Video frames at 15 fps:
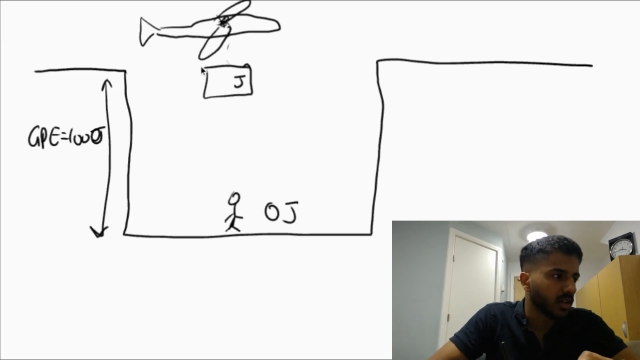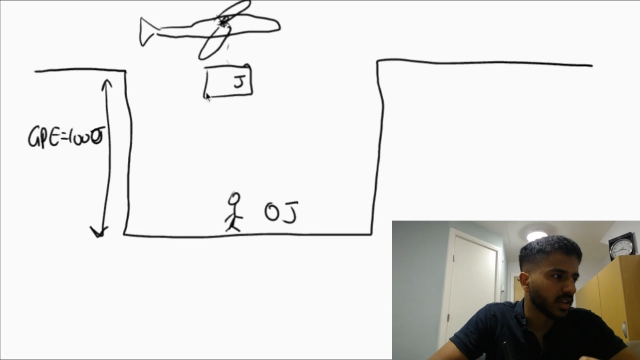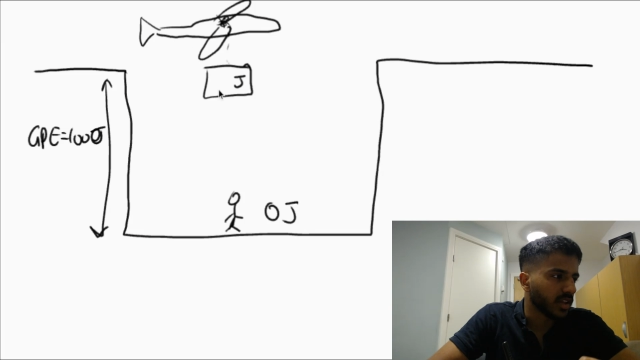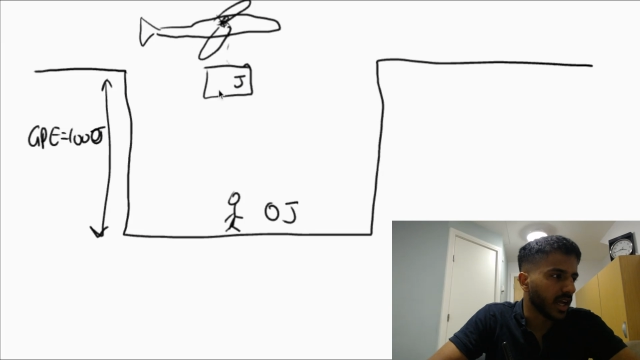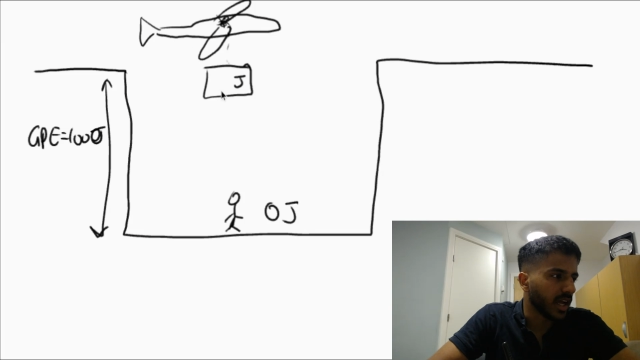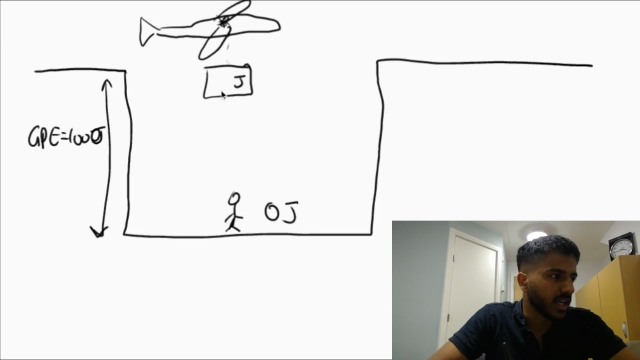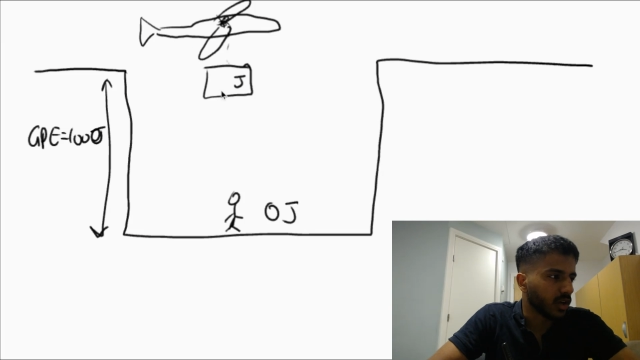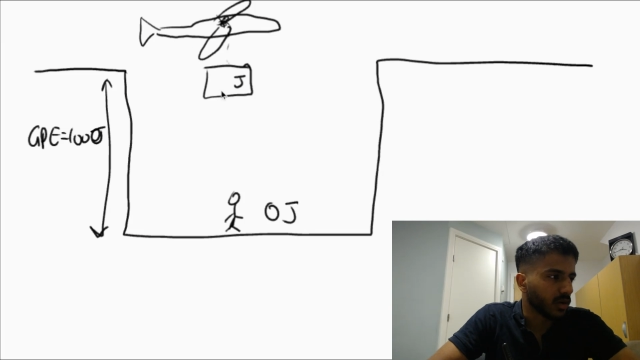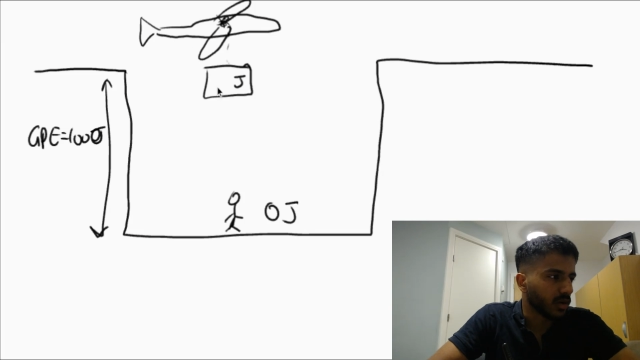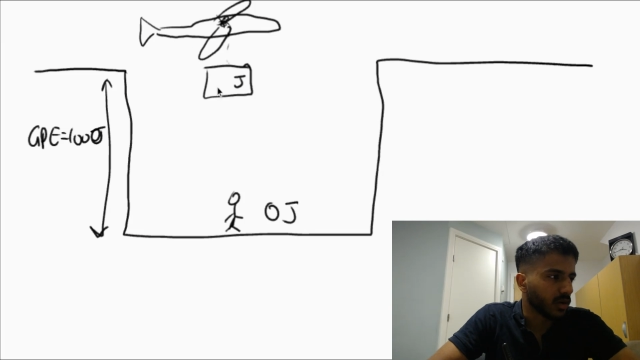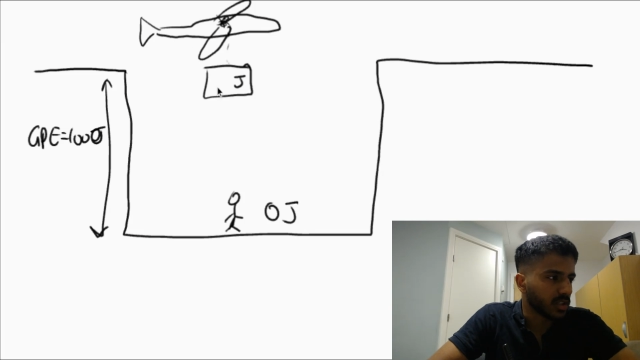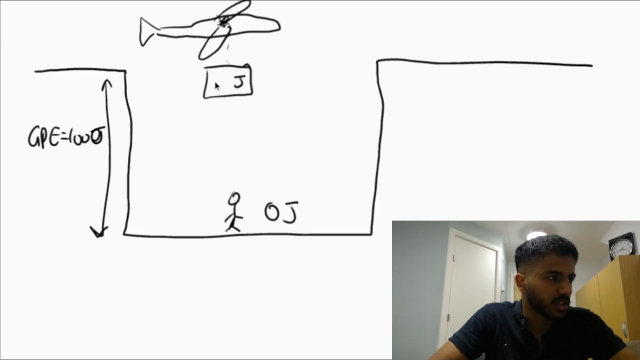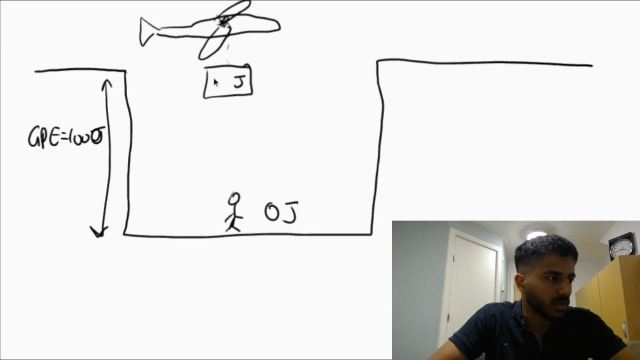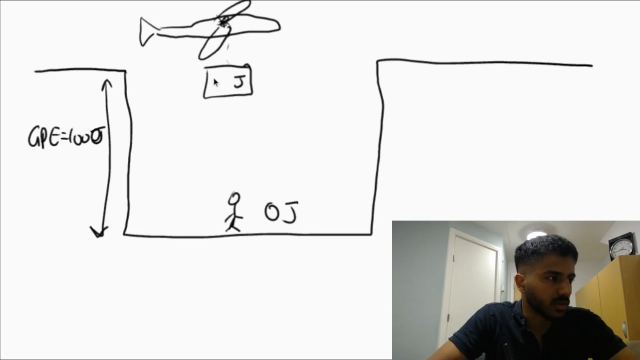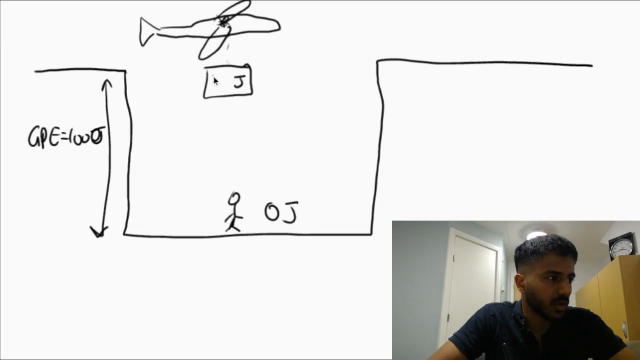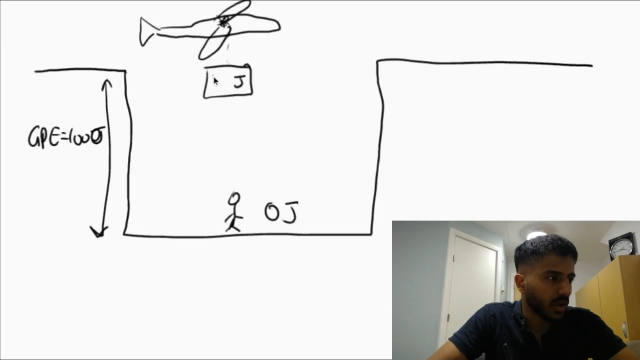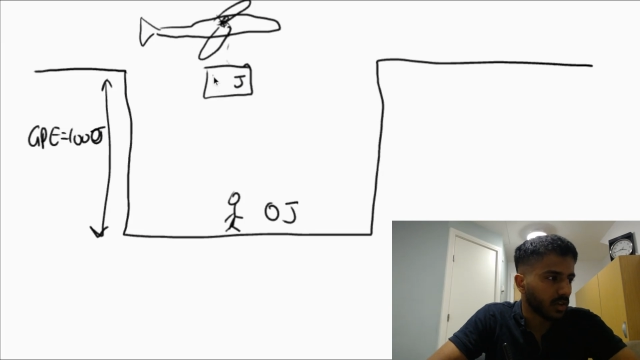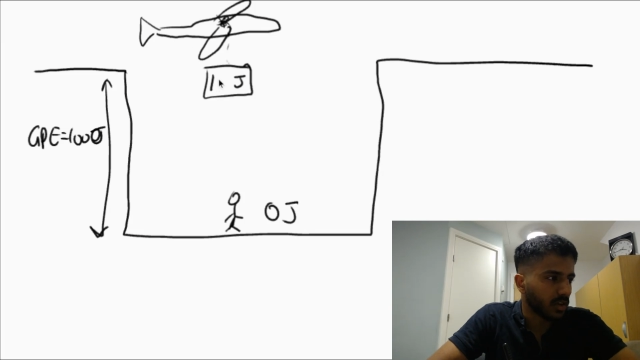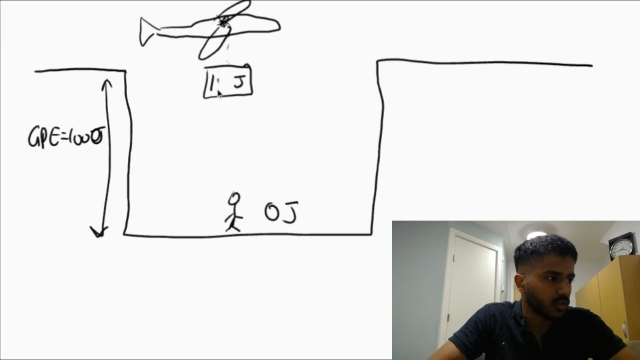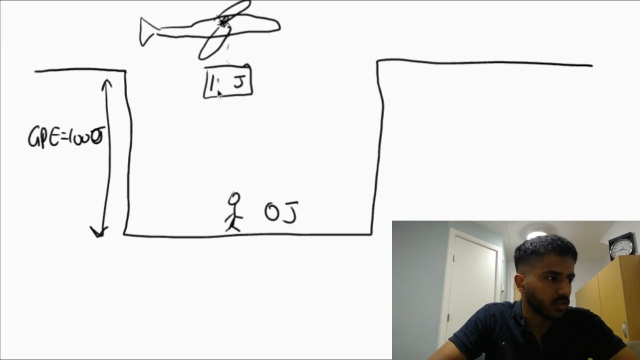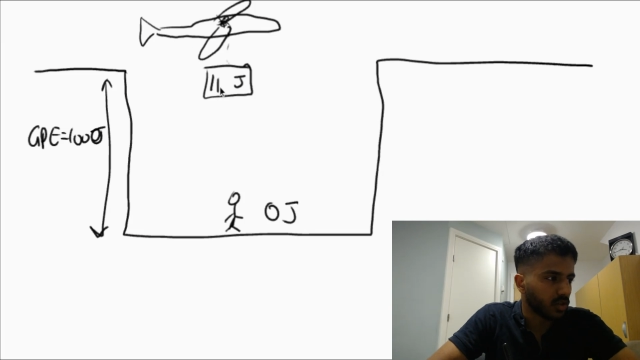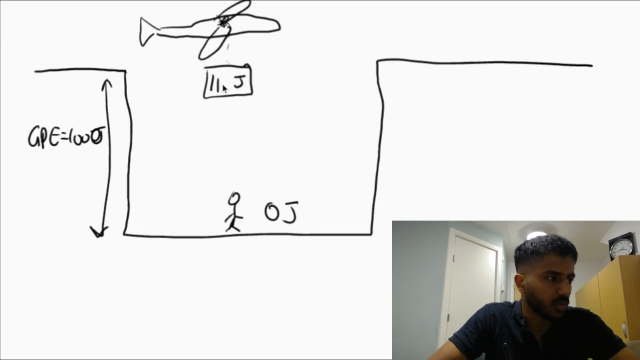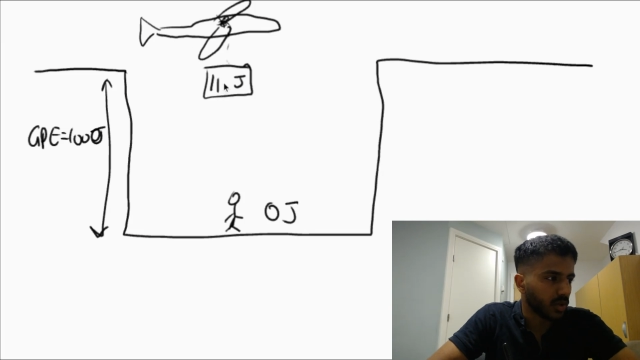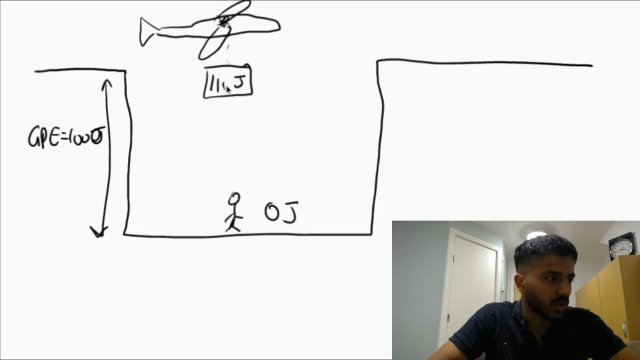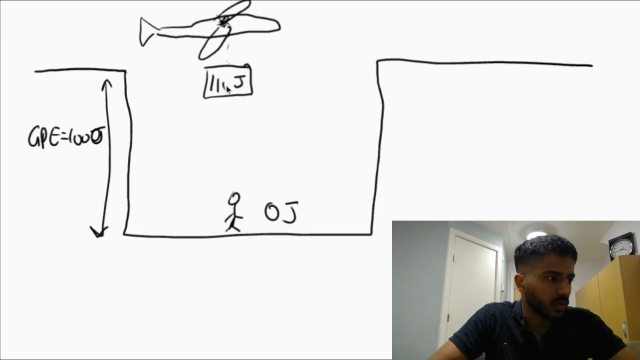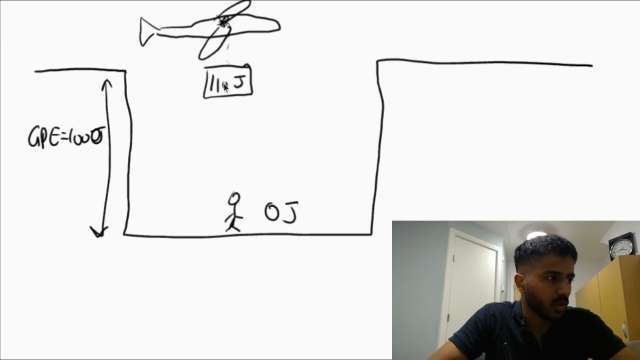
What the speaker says: the helicopter supplies you with